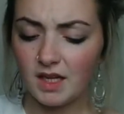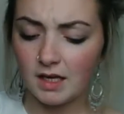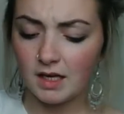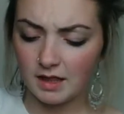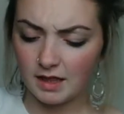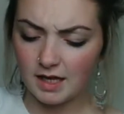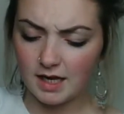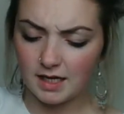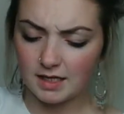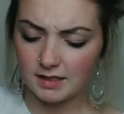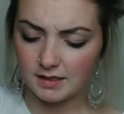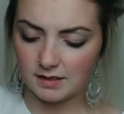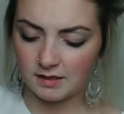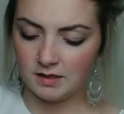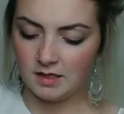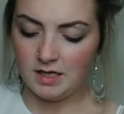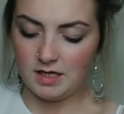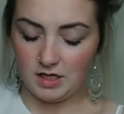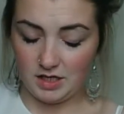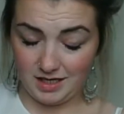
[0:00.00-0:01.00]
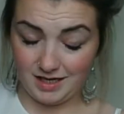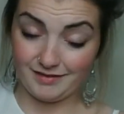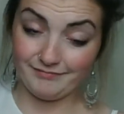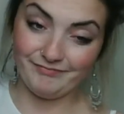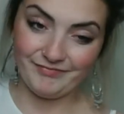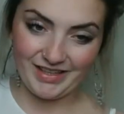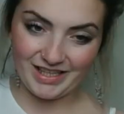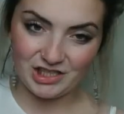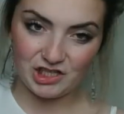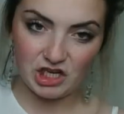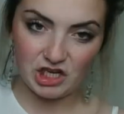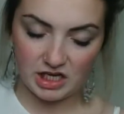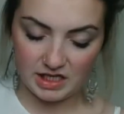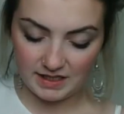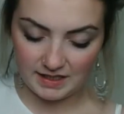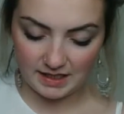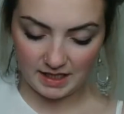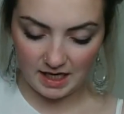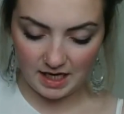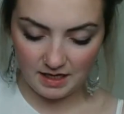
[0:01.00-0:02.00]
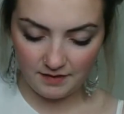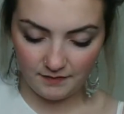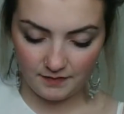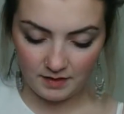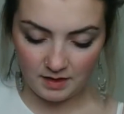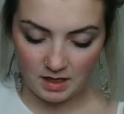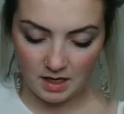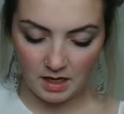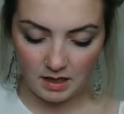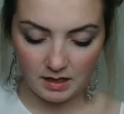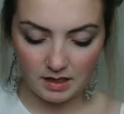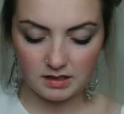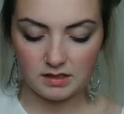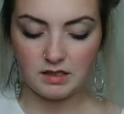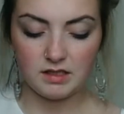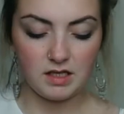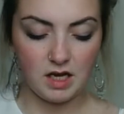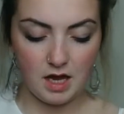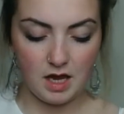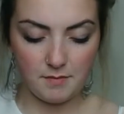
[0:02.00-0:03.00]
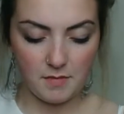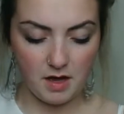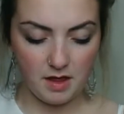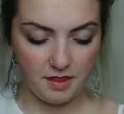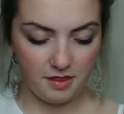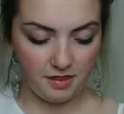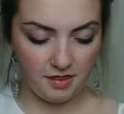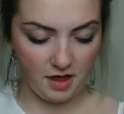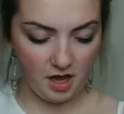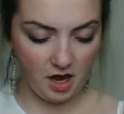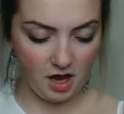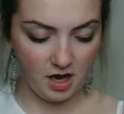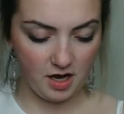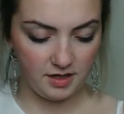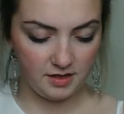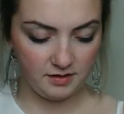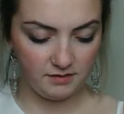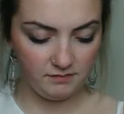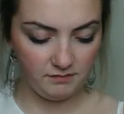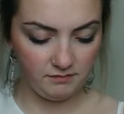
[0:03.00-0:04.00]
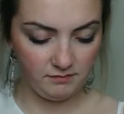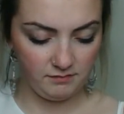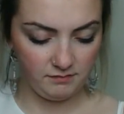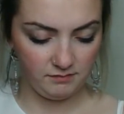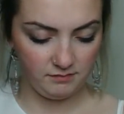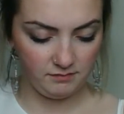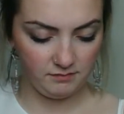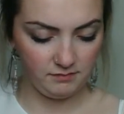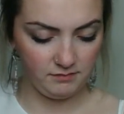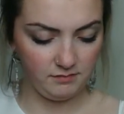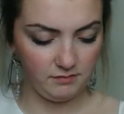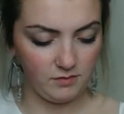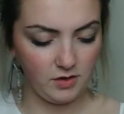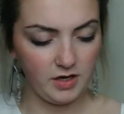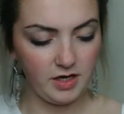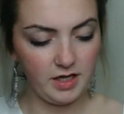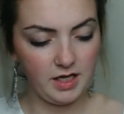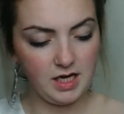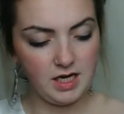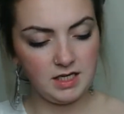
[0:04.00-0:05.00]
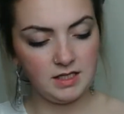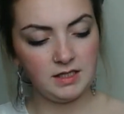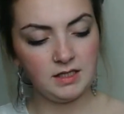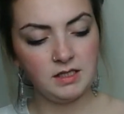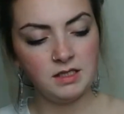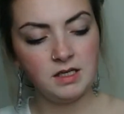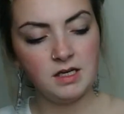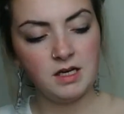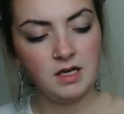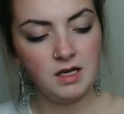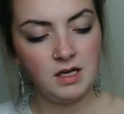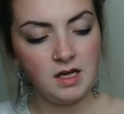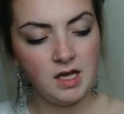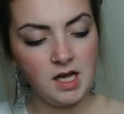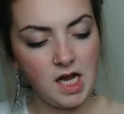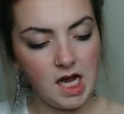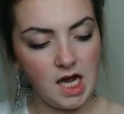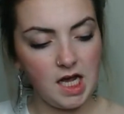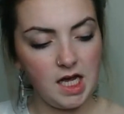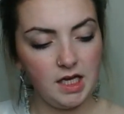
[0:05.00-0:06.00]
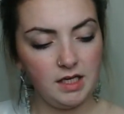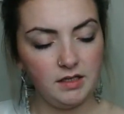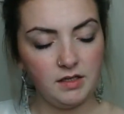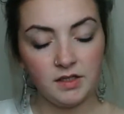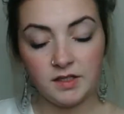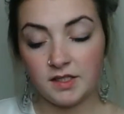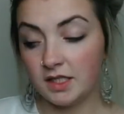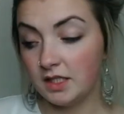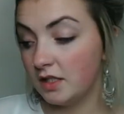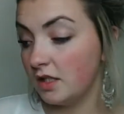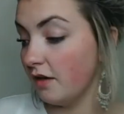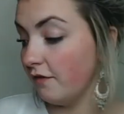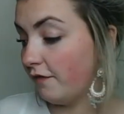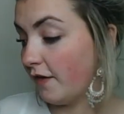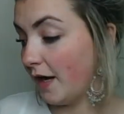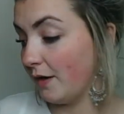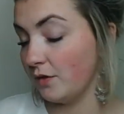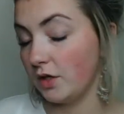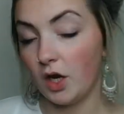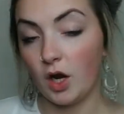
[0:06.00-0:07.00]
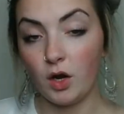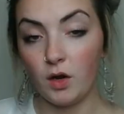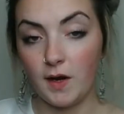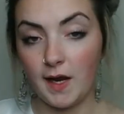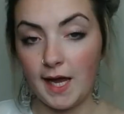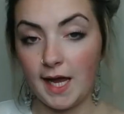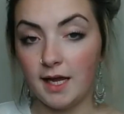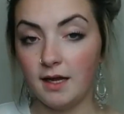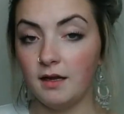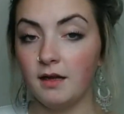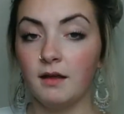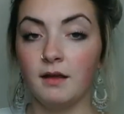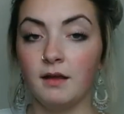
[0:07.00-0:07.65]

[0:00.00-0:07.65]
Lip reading: This, as you can see, this is like my third one of these, and since I found Olay,